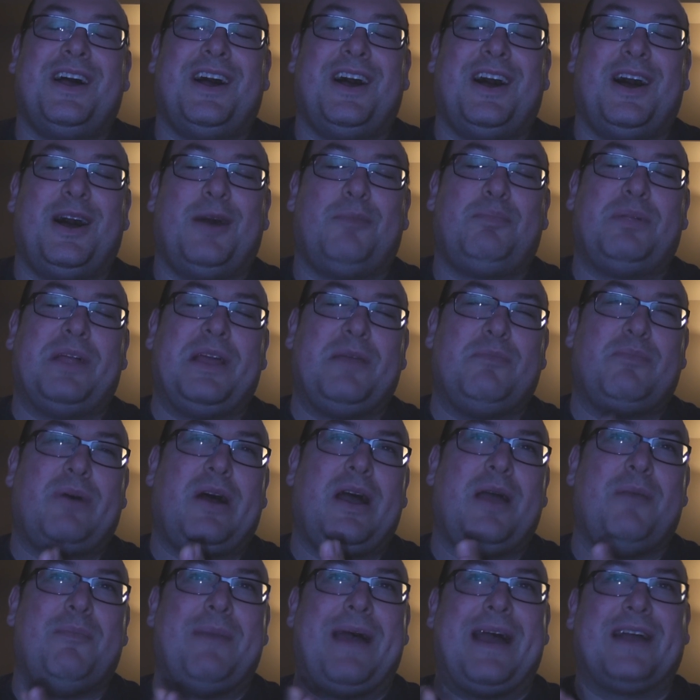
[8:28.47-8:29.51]
uh, played
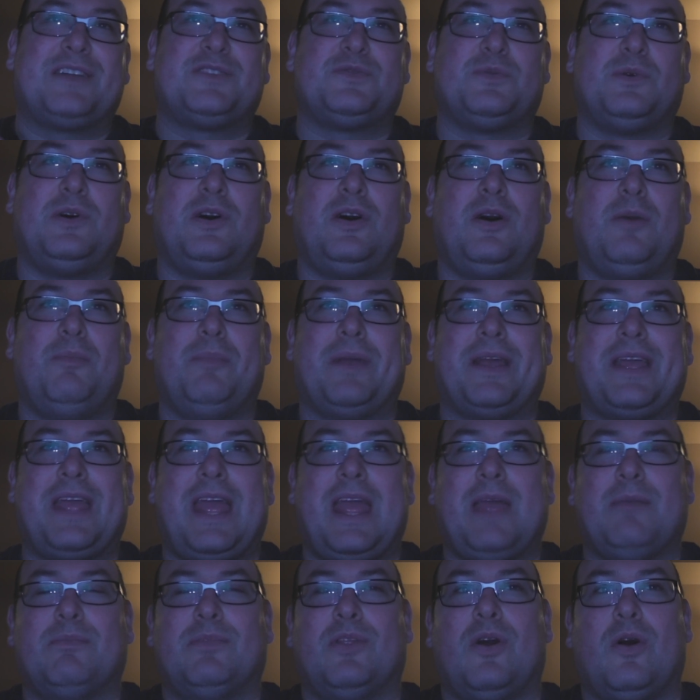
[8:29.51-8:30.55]
by Maxwell
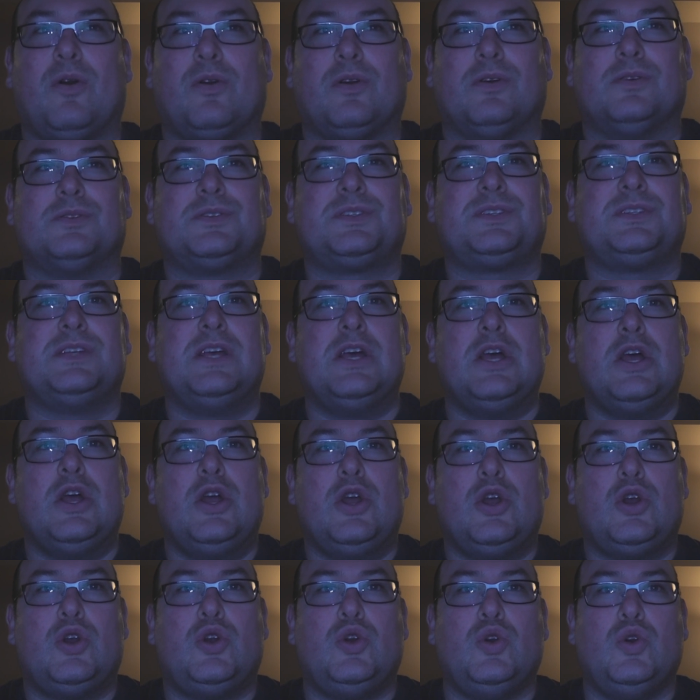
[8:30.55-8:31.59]
McCabe-Lokos,
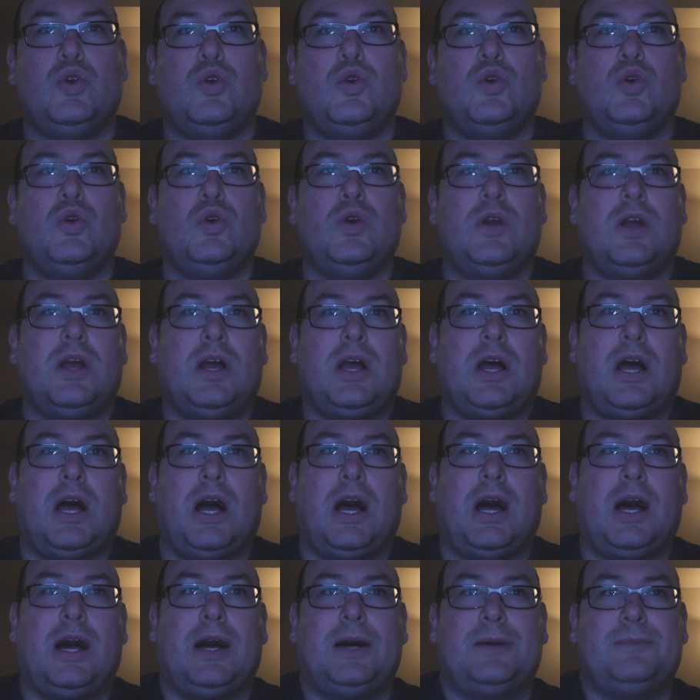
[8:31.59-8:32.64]
who
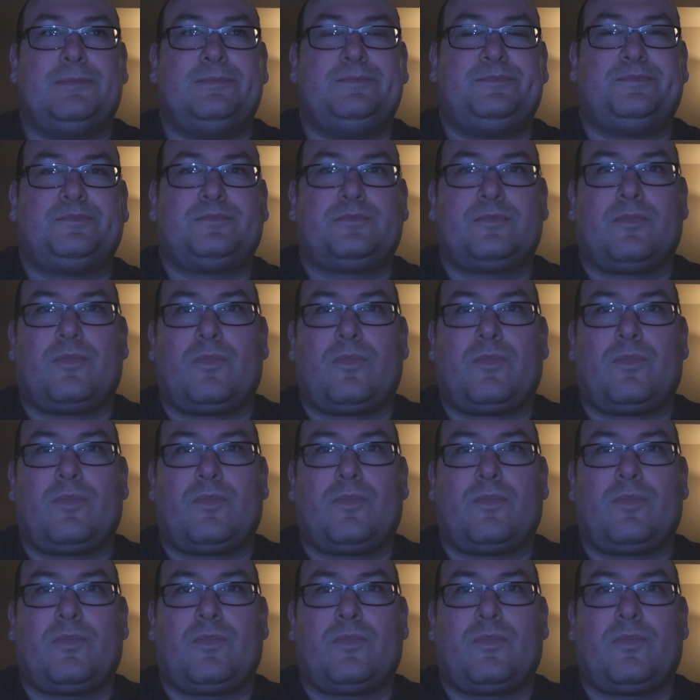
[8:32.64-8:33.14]
um,